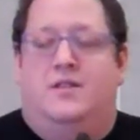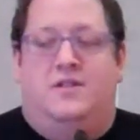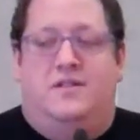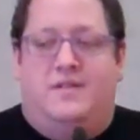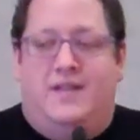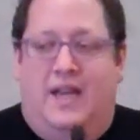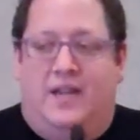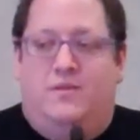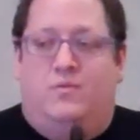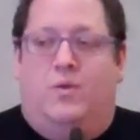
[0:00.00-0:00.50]
It
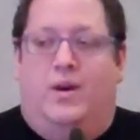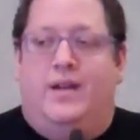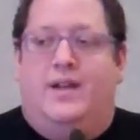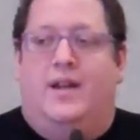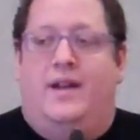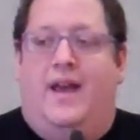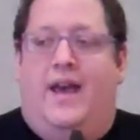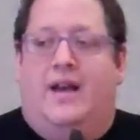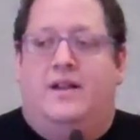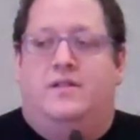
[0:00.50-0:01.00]
just takes one
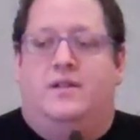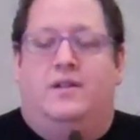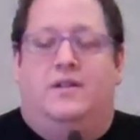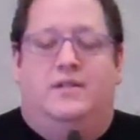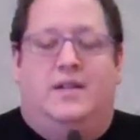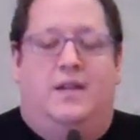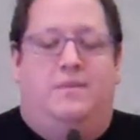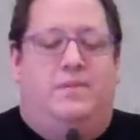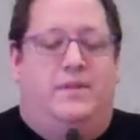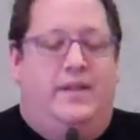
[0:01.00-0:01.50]
connection,
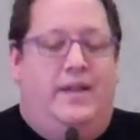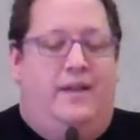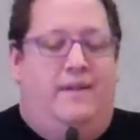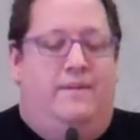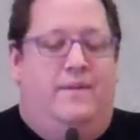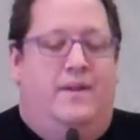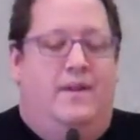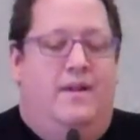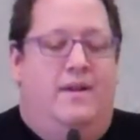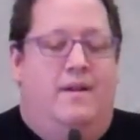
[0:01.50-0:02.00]
because I
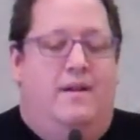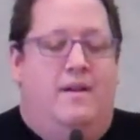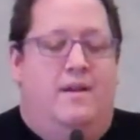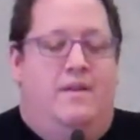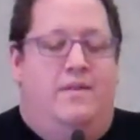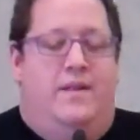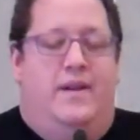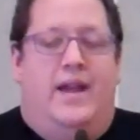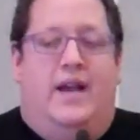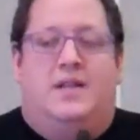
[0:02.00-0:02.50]
believe
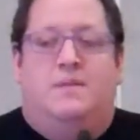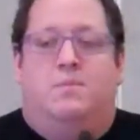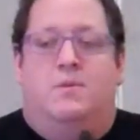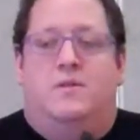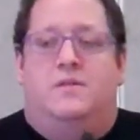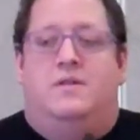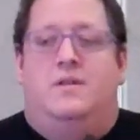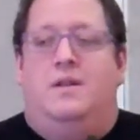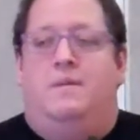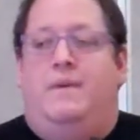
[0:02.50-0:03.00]
the next
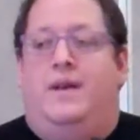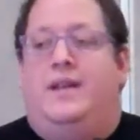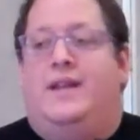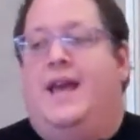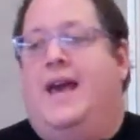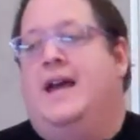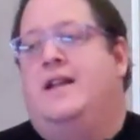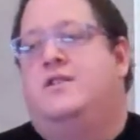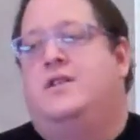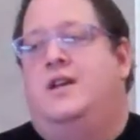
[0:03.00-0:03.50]
person you meet
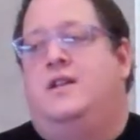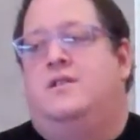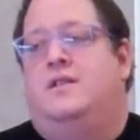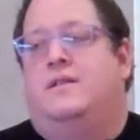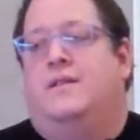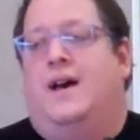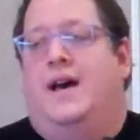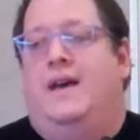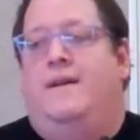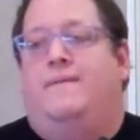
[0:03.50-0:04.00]
can change
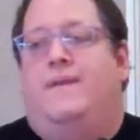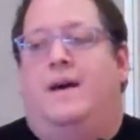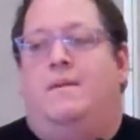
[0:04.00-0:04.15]
your life.